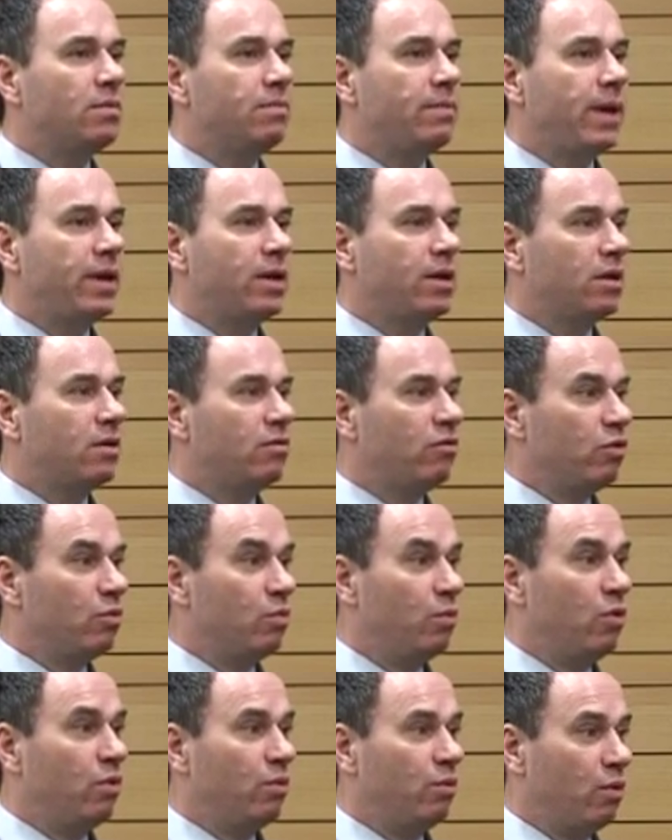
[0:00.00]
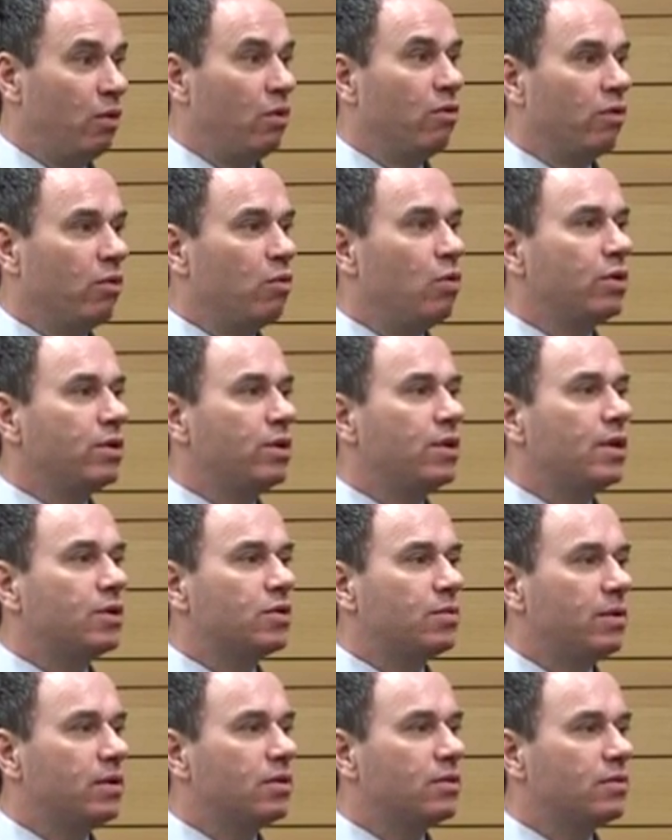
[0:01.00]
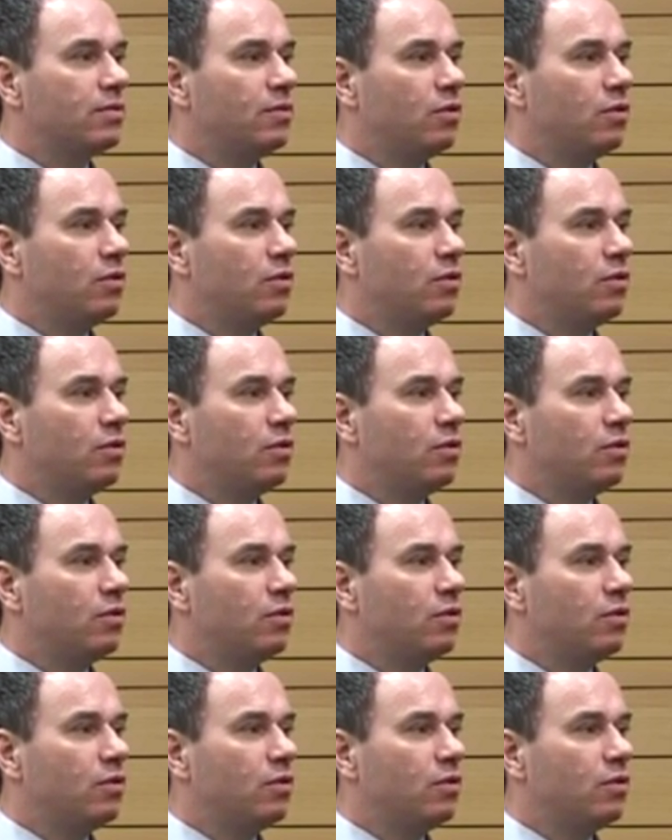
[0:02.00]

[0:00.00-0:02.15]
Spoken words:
make it a more rewarding experience